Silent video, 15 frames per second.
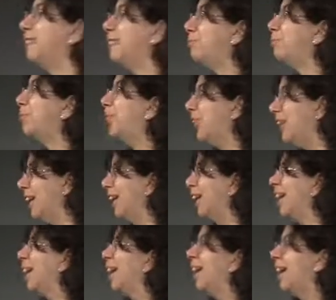deep
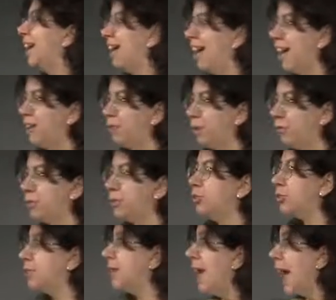learning uh,
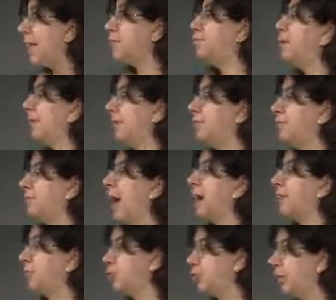revolution has been, in
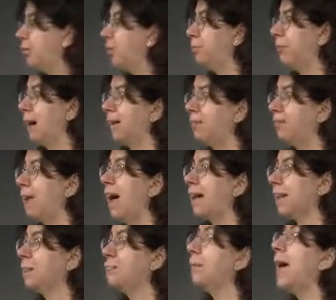fact, driven by the
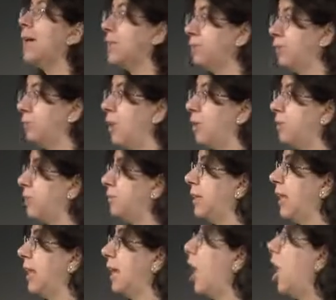fact that massive amounts of
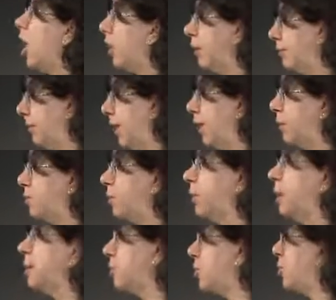data are
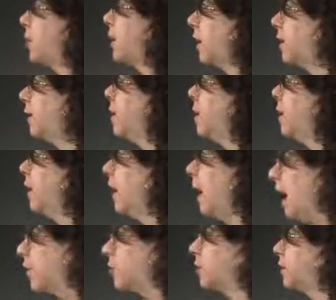available. And so we can
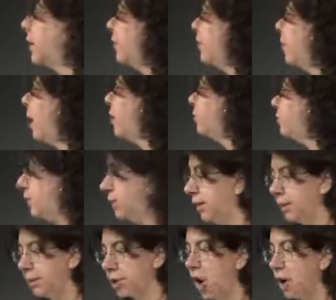actually uh, fit
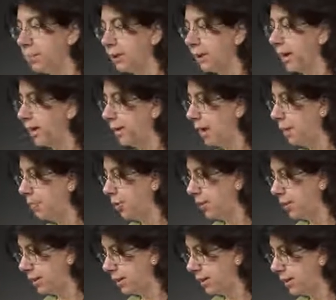these complicated
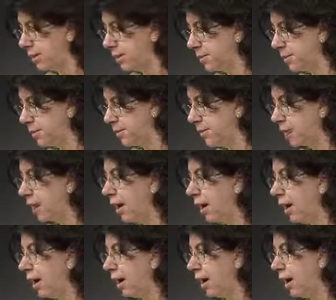hypotheses.
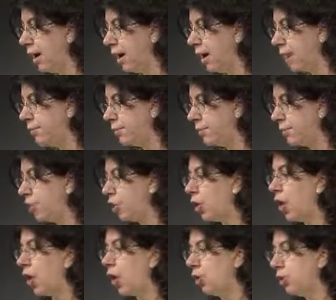Um, there
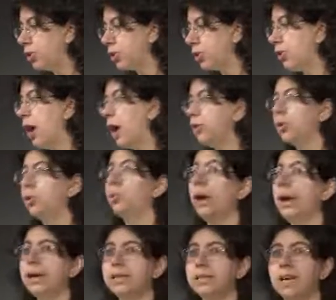are also other
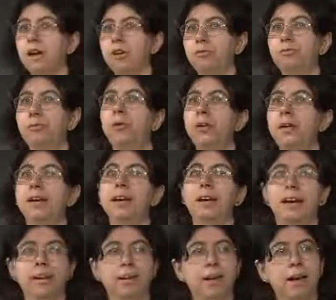ways of putting
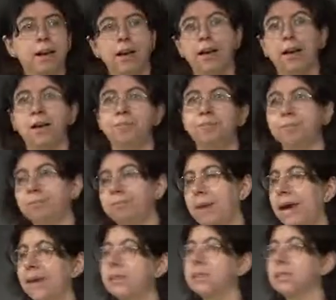in um, bias